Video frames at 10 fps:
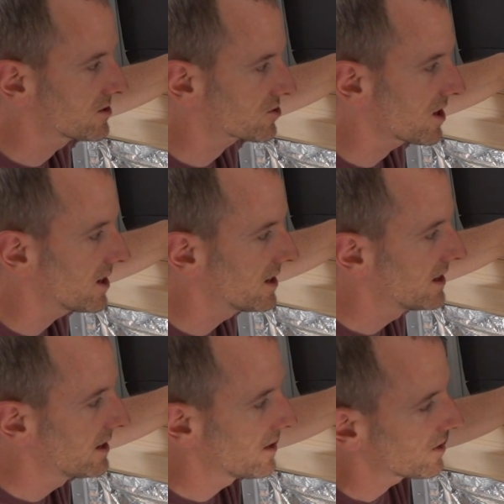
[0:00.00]
strut,
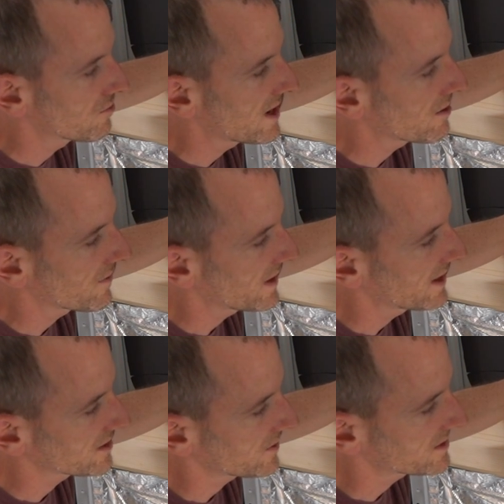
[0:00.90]
the rear of it
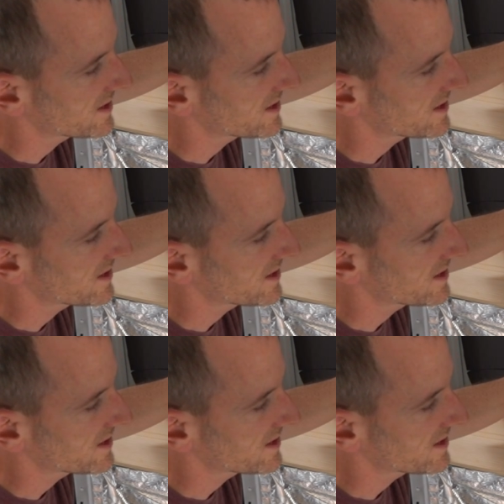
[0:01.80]
is on the